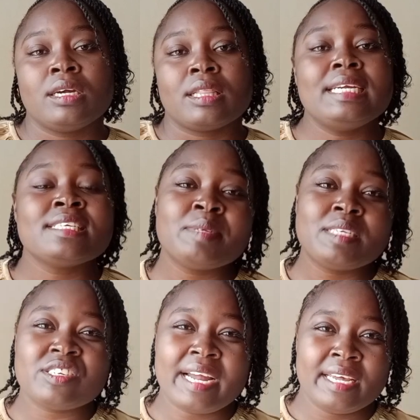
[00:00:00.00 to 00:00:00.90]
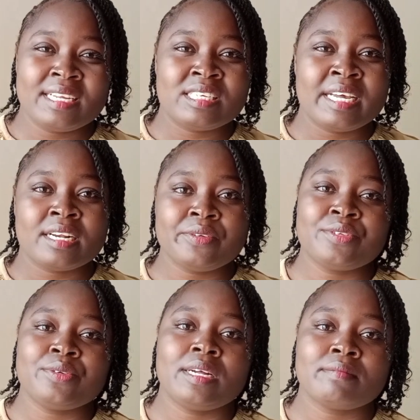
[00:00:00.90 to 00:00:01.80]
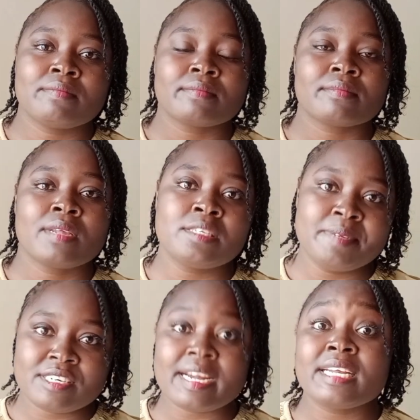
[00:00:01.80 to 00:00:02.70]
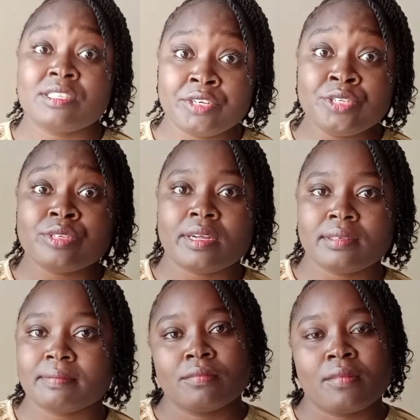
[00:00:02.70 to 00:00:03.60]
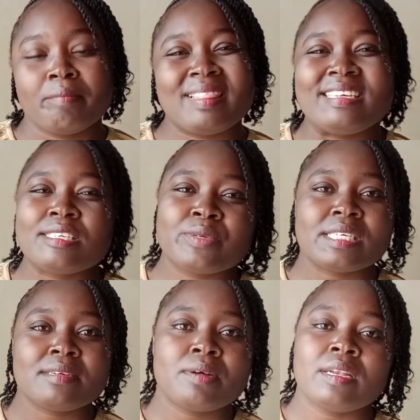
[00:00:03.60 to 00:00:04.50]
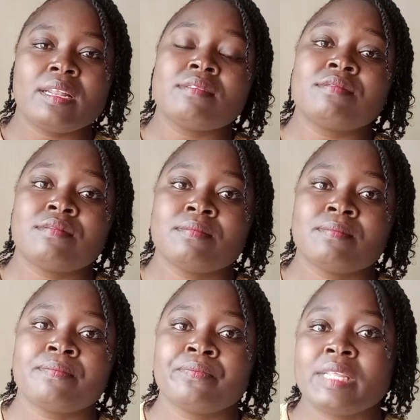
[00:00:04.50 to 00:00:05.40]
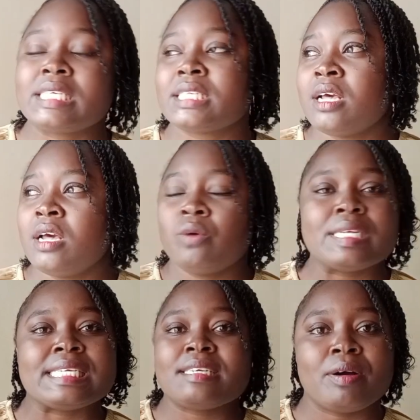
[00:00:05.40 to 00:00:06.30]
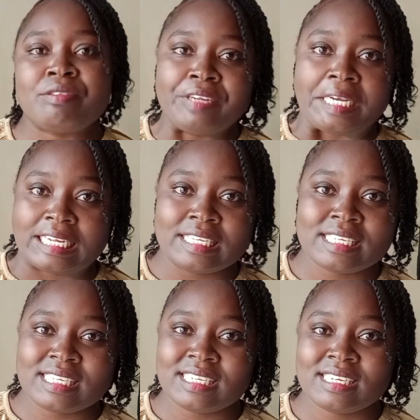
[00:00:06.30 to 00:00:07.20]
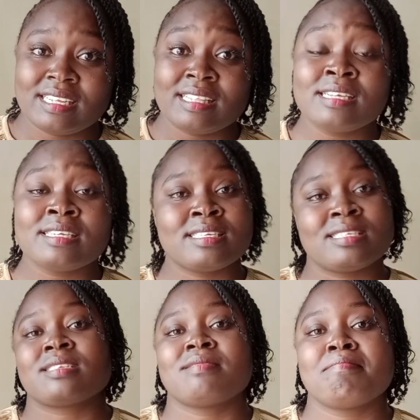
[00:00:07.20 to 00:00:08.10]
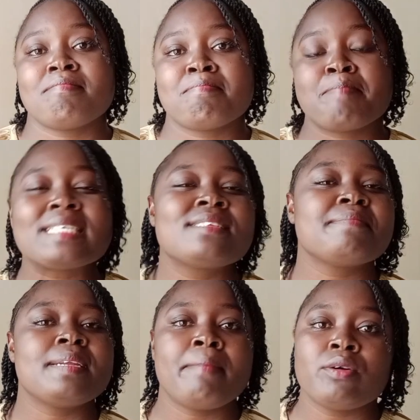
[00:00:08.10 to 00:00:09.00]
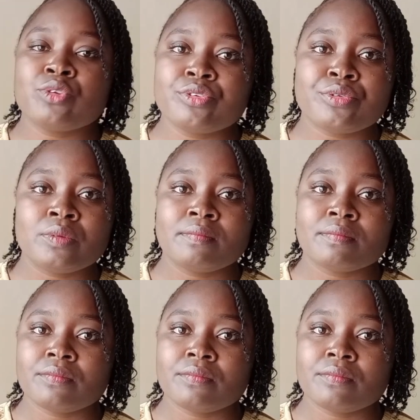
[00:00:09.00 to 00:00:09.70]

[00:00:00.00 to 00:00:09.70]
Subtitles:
But he's been trying to get close to her. He's been trying to seduce her. But this wasn't about love. This wasn't about feelings. This must have been about control.